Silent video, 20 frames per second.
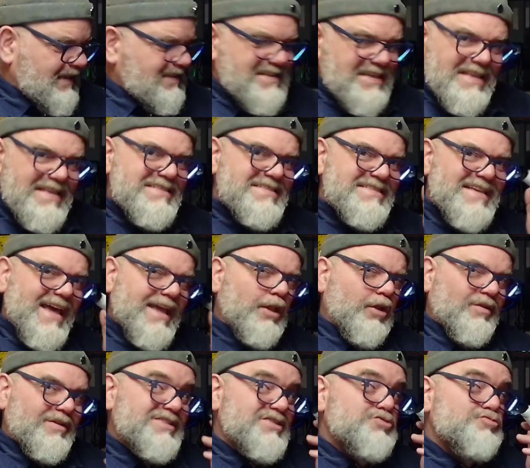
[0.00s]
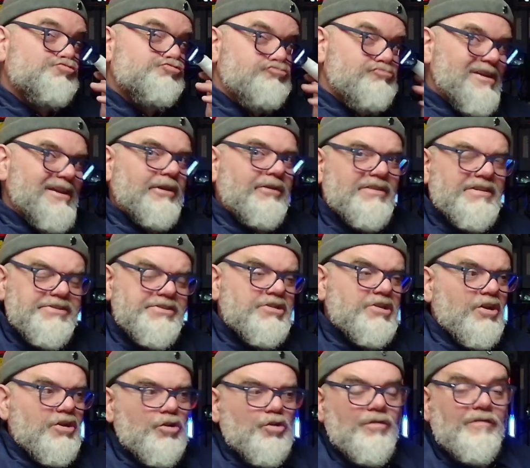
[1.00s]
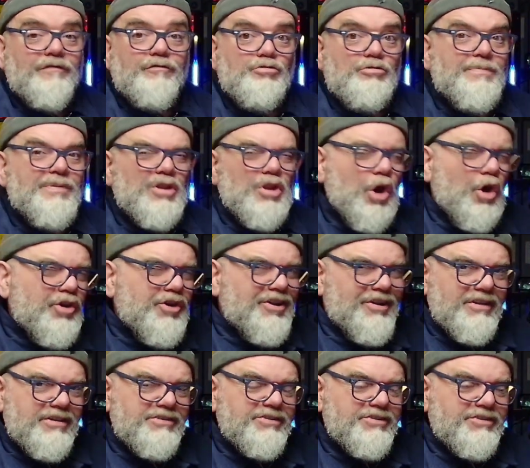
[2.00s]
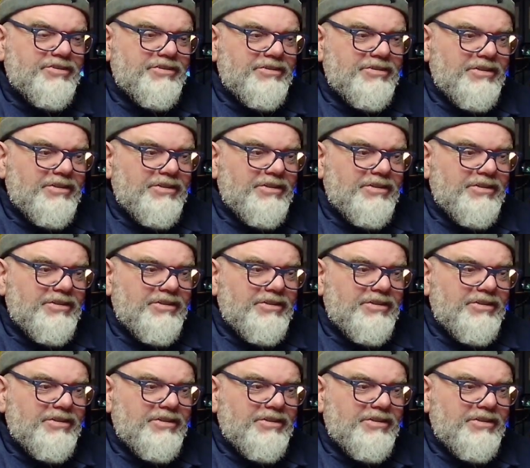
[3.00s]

See, this is analog, this is real. This is like looking through binoculars.